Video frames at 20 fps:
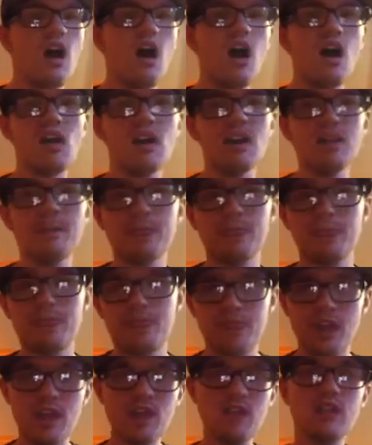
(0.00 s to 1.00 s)
Alright,
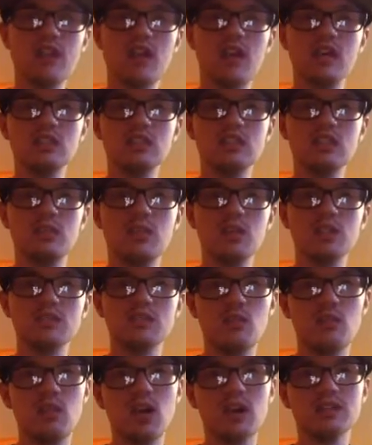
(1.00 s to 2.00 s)
thank you guys so much
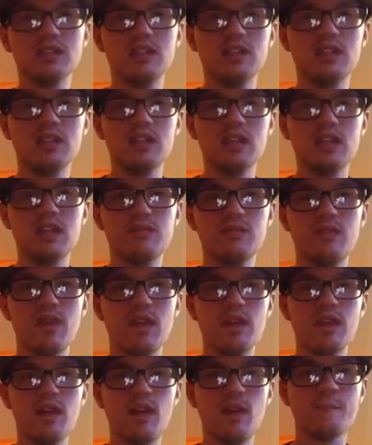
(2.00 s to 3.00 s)
for watching this
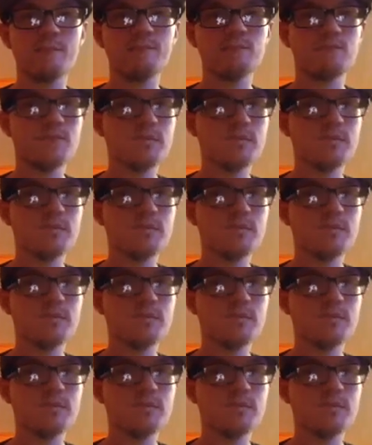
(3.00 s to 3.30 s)
video.